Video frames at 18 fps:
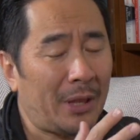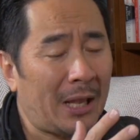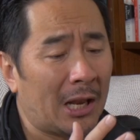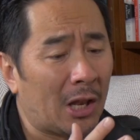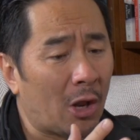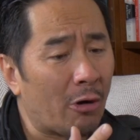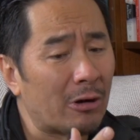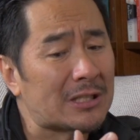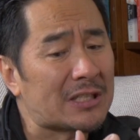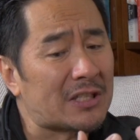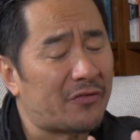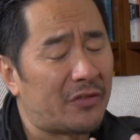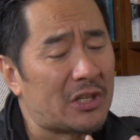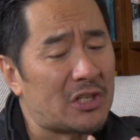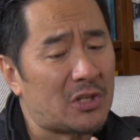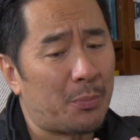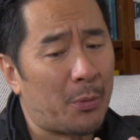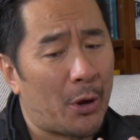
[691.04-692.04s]
Lawrence
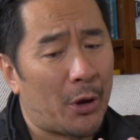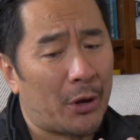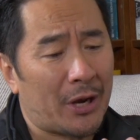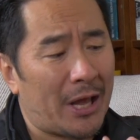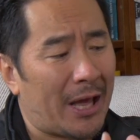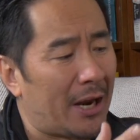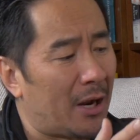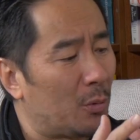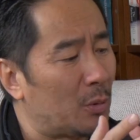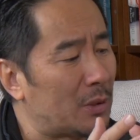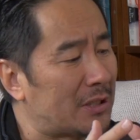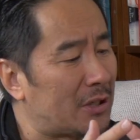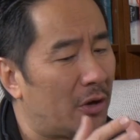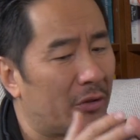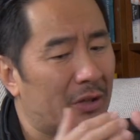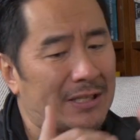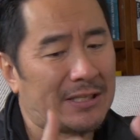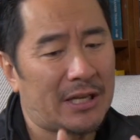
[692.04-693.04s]
Fishburne, and I was
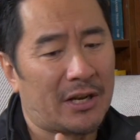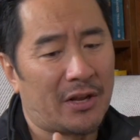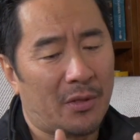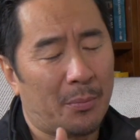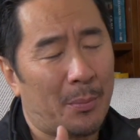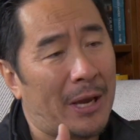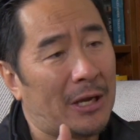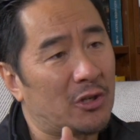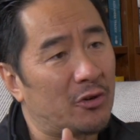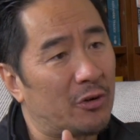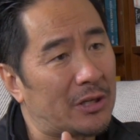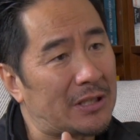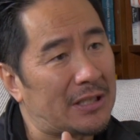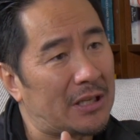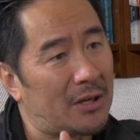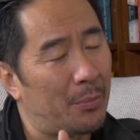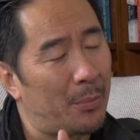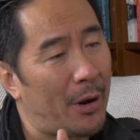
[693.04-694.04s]
on the set of The
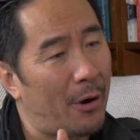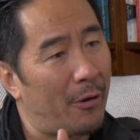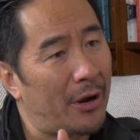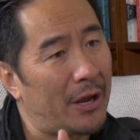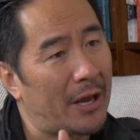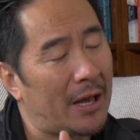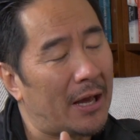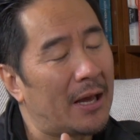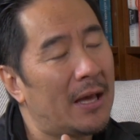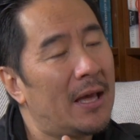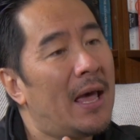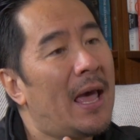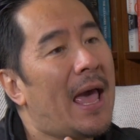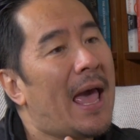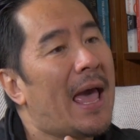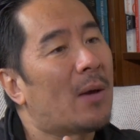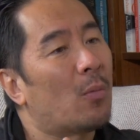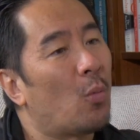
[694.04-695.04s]
Matrix in America,
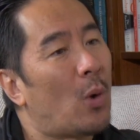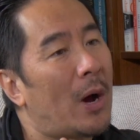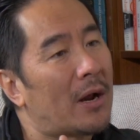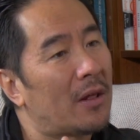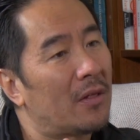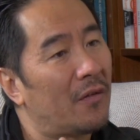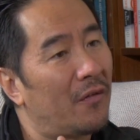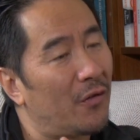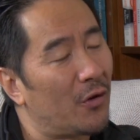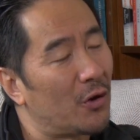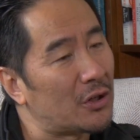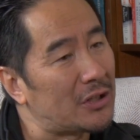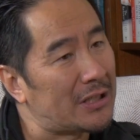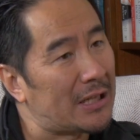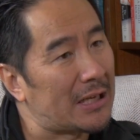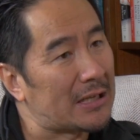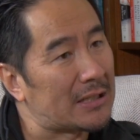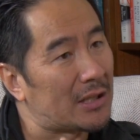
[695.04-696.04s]
and one of the
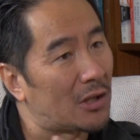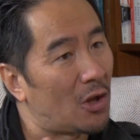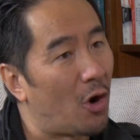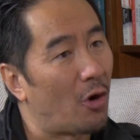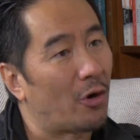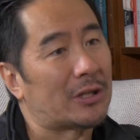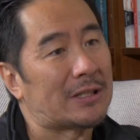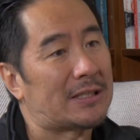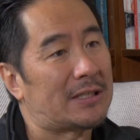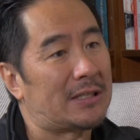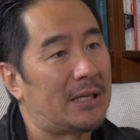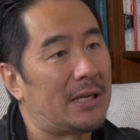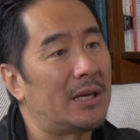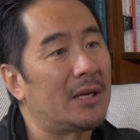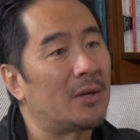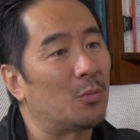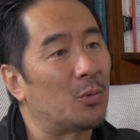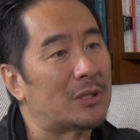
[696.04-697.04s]
first things Lawrence
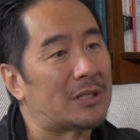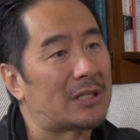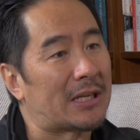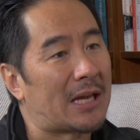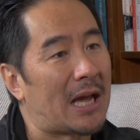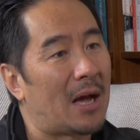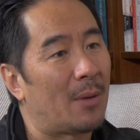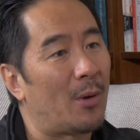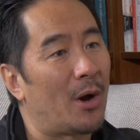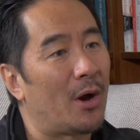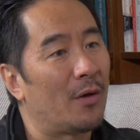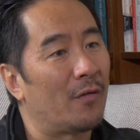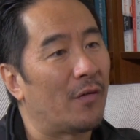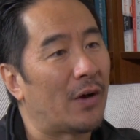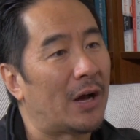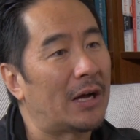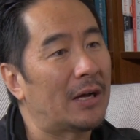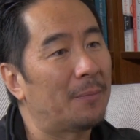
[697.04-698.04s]
did was to come
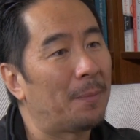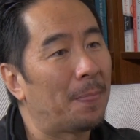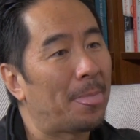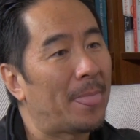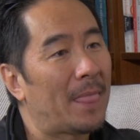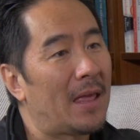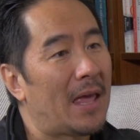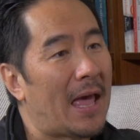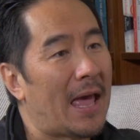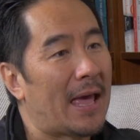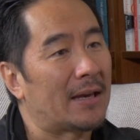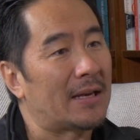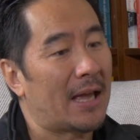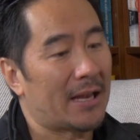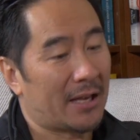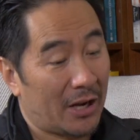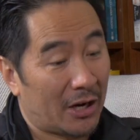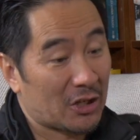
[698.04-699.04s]
over and
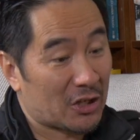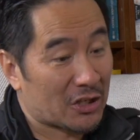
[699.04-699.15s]
can I